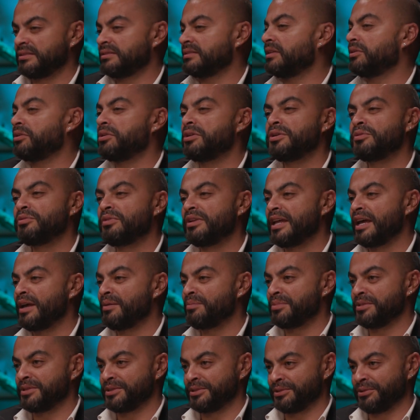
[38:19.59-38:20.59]
Nothing will
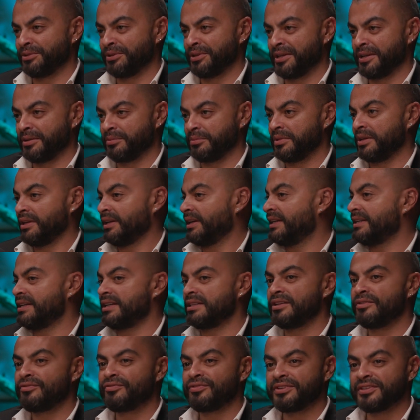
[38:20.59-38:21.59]
happen to them. In
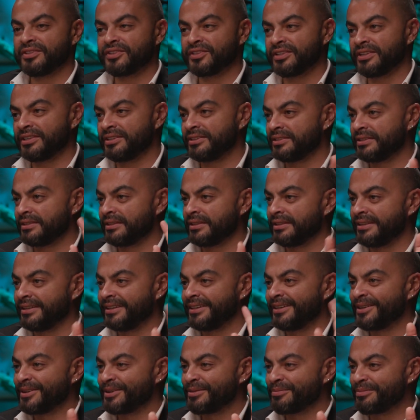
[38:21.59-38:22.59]
a different country,
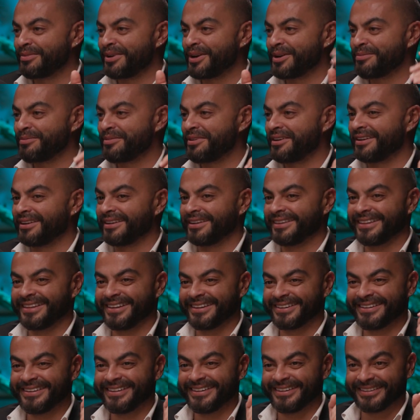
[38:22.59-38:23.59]
bye-bye,
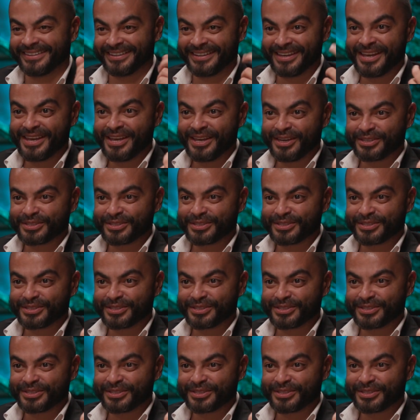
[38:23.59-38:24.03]
they're gone.